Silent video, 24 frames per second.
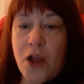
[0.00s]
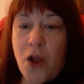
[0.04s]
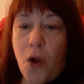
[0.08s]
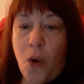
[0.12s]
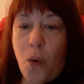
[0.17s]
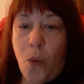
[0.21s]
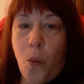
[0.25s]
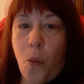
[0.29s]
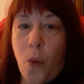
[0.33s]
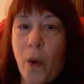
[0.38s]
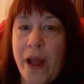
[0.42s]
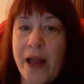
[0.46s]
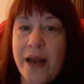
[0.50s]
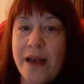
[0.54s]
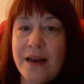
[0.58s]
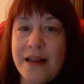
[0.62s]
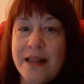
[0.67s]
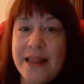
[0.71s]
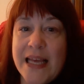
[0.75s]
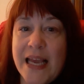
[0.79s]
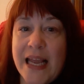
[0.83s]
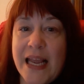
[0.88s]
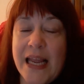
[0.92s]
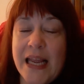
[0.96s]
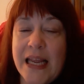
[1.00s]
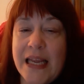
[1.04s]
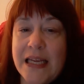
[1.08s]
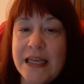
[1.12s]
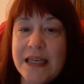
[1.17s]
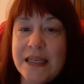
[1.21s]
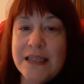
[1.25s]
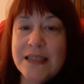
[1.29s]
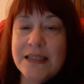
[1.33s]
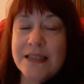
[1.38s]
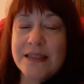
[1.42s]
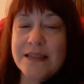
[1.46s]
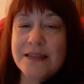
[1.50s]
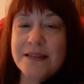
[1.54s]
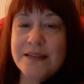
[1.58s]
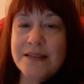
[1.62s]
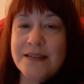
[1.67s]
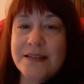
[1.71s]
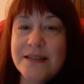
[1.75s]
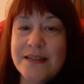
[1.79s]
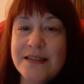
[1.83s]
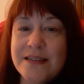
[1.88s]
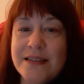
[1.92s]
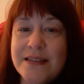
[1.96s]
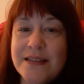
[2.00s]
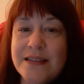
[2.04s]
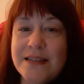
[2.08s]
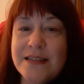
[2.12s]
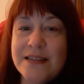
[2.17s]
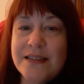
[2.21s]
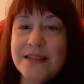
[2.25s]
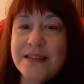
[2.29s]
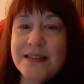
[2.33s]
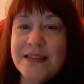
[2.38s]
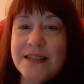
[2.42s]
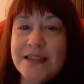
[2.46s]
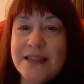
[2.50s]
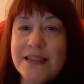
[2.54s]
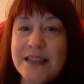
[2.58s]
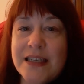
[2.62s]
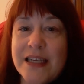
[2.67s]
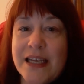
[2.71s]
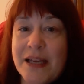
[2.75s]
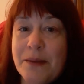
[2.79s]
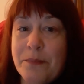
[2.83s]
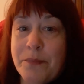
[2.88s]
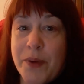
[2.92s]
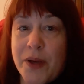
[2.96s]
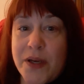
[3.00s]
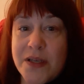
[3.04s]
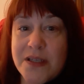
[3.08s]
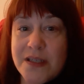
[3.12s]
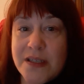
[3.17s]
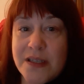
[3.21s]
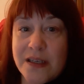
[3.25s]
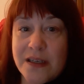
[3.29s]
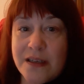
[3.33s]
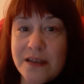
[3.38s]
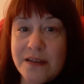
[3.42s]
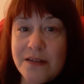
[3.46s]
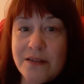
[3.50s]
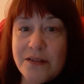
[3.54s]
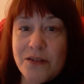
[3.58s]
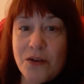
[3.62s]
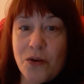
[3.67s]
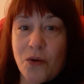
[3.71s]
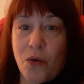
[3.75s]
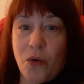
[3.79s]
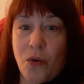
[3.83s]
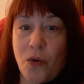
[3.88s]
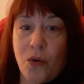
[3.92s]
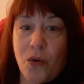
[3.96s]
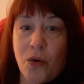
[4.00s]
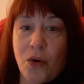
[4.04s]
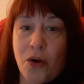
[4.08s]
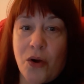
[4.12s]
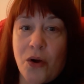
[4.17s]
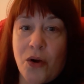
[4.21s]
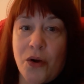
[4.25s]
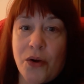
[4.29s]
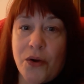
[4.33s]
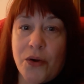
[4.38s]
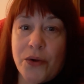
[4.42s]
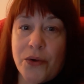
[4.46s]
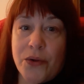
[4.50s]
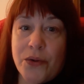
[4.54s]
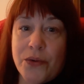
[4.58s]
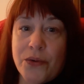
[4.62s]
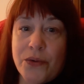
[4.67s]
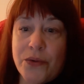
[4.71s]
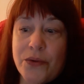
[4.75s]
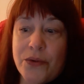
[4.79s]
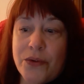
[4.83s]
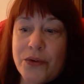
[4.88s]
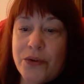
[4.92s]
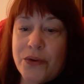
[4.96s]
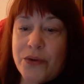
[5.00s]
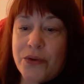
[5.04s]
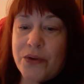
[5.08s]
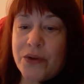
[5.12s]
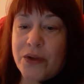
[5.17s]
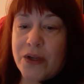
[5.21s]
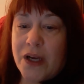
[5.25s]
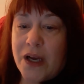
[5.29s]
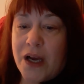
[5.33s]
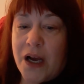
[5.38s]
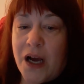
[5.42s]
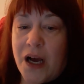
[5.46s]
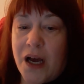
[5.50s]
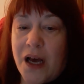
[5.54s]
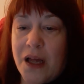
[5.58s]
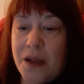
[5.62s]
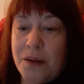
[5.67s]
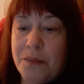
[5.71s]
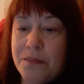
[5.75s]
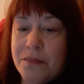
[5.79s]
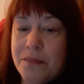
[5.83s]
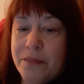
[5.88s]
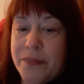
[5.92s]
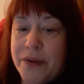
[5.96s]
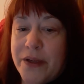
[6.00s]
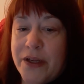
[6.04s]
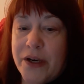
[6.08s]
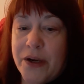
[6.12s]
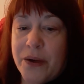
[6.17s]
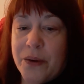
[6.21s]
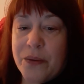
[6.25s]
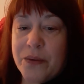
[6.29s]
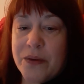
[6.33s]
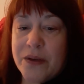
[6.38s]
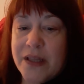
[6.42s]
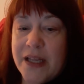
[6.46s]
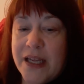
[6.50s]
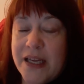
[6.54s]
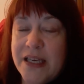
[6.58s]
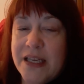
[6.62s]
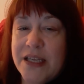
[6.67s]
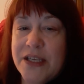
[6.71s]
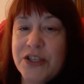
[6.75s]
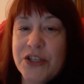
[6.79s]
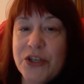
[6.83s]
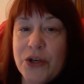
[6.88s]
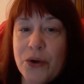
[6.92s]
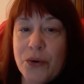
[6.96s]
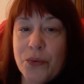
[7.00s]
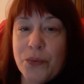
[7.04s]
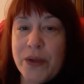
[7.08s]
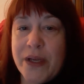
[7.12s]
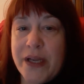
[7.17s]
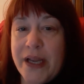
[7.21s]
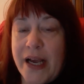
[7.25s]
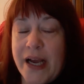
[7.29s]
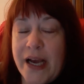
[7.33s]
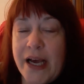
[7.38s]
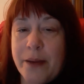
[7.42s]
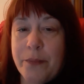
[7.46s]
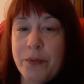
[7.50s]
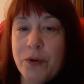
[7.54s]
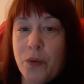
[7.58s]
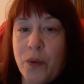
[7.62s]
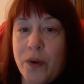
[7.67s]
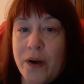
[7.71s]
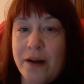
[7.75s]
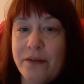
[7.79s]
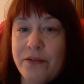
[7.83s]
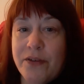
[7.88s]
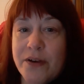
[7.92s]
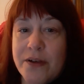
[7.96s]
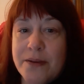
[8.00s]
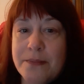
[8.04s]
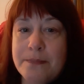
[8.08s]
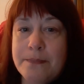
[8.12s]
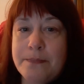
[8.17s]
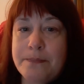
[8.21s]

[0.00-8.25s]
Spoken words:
when they get busted or, they need to go to rehab or whatever.